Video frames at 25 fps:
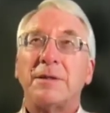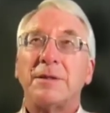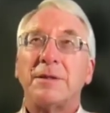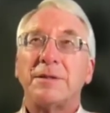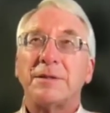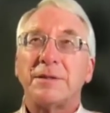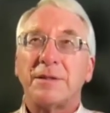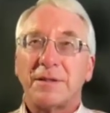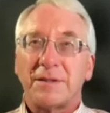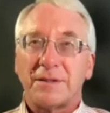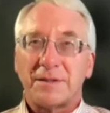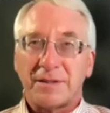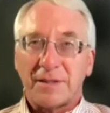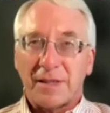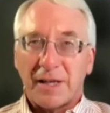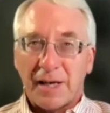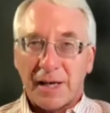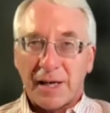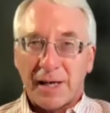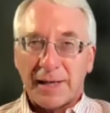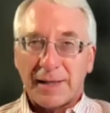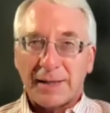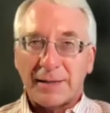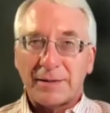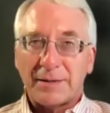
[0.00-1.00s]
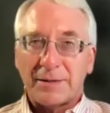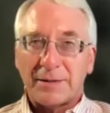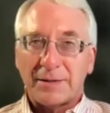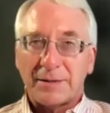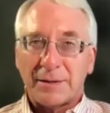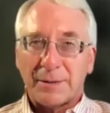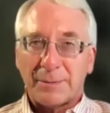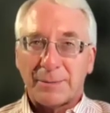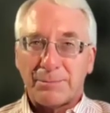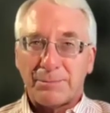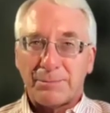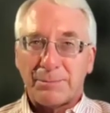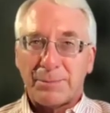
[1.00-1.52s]
designed
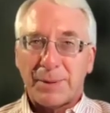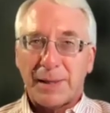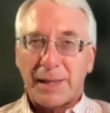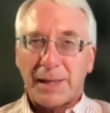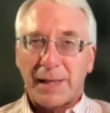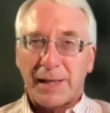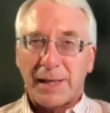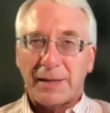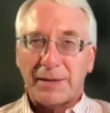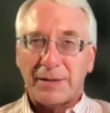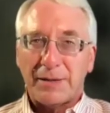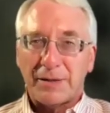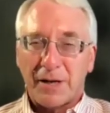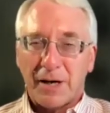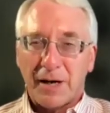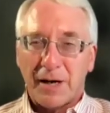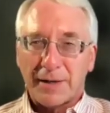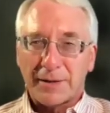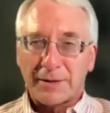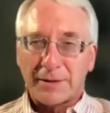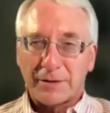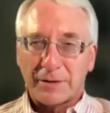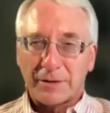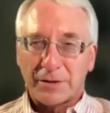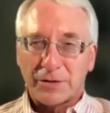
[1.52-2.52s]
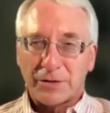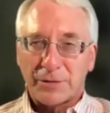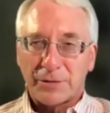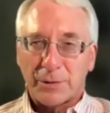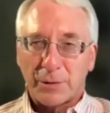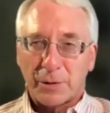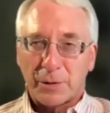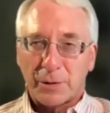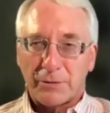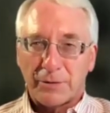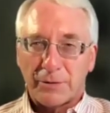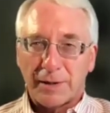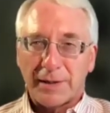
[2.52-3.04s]
to pay doctors
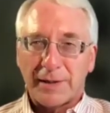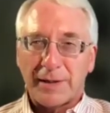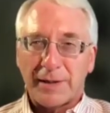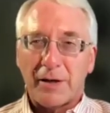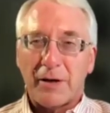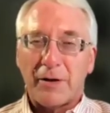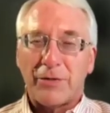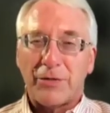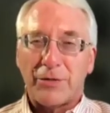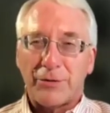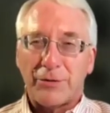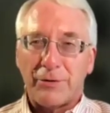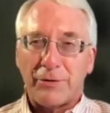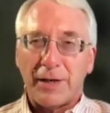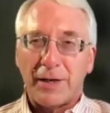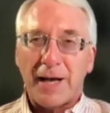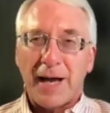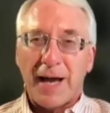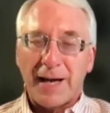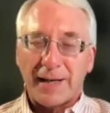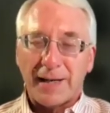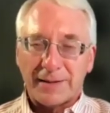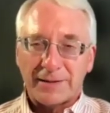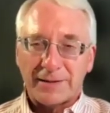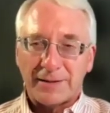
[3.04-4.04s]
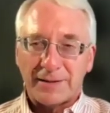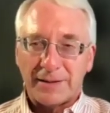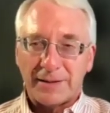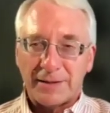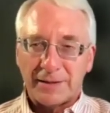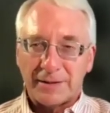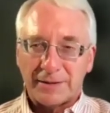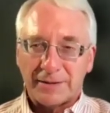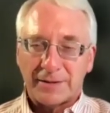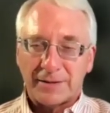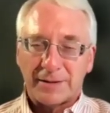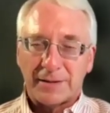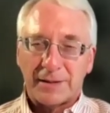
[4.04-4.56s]
for really on three
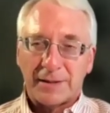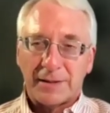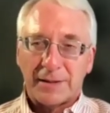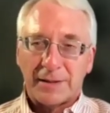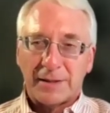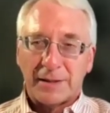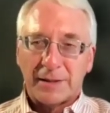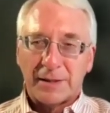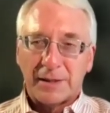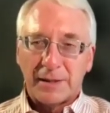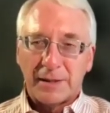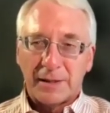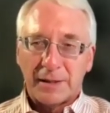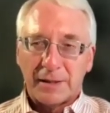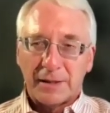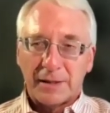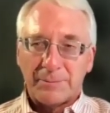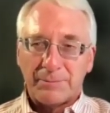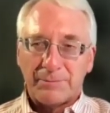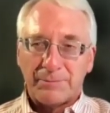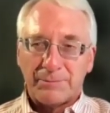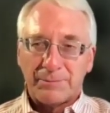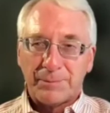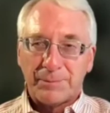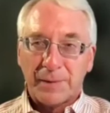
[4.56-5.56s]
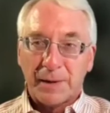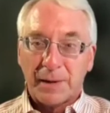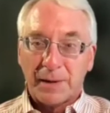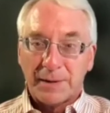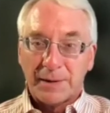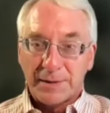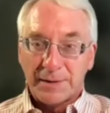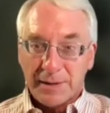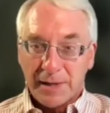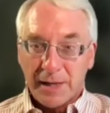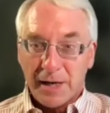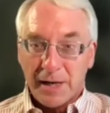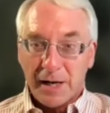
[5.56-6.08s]
axes:
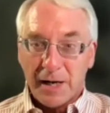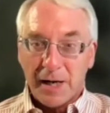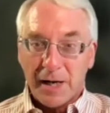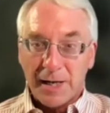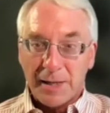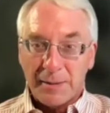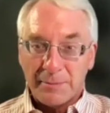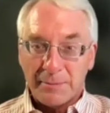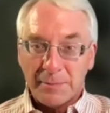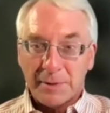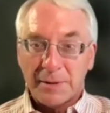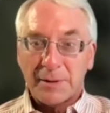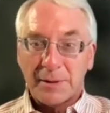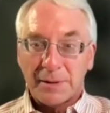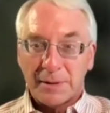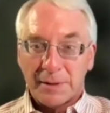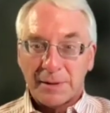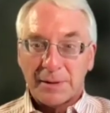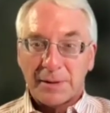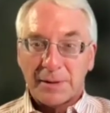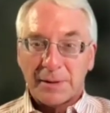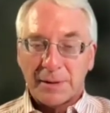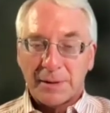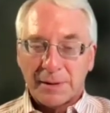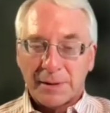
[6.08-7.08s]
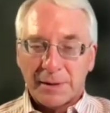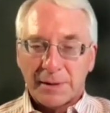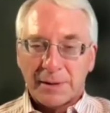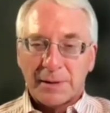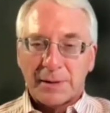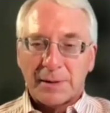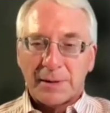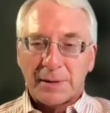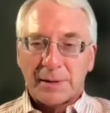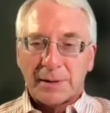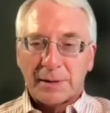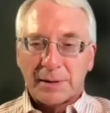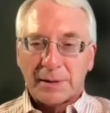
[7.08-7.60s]
time,
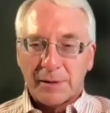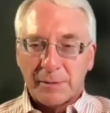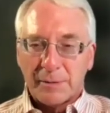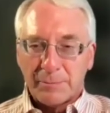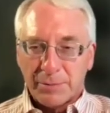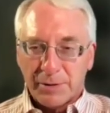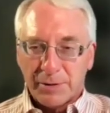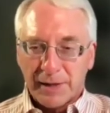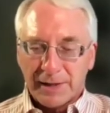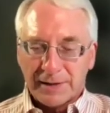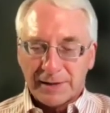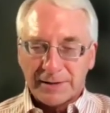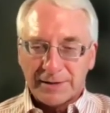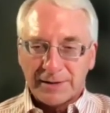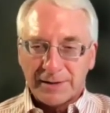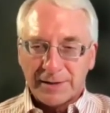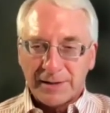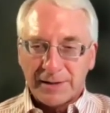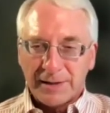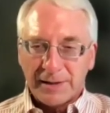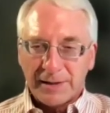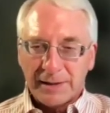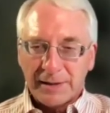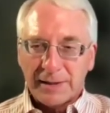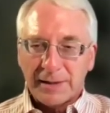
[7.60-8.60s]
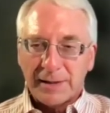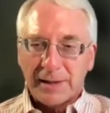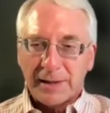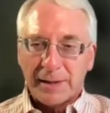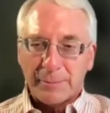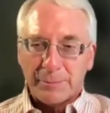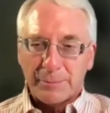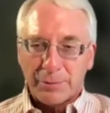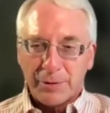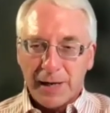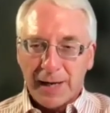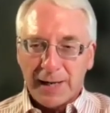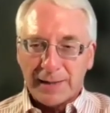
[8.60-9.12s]
complexity, and
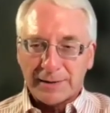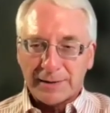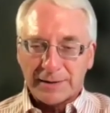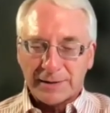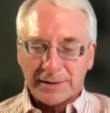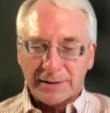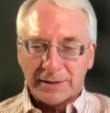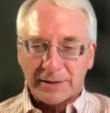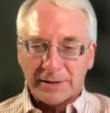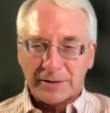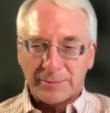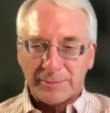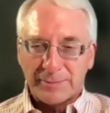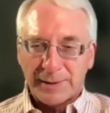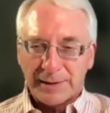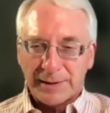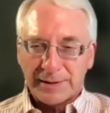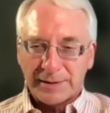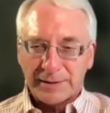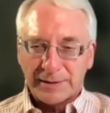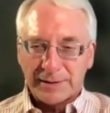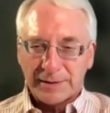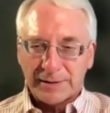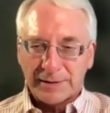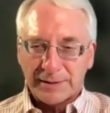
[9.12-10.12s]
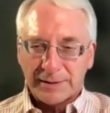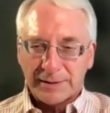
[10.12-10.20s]
practice expense.